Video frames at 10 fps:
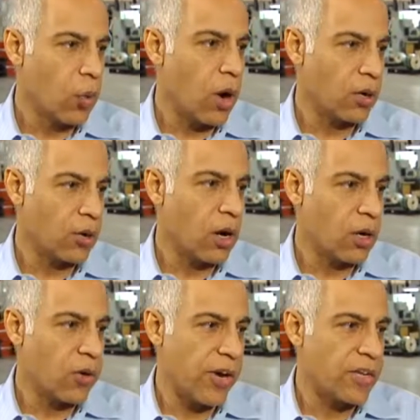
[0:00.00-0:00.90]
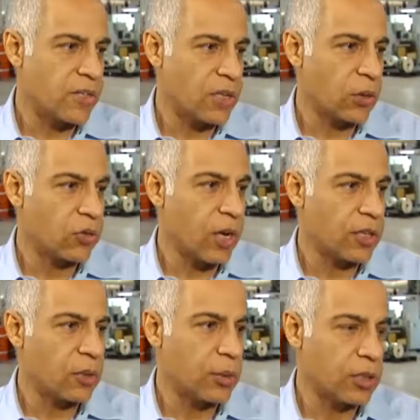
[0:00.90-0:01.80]
water our greens
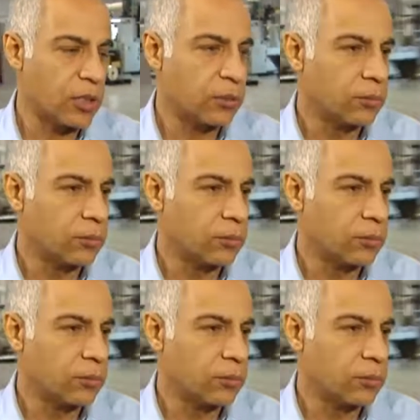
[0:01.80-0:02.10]
outside the building.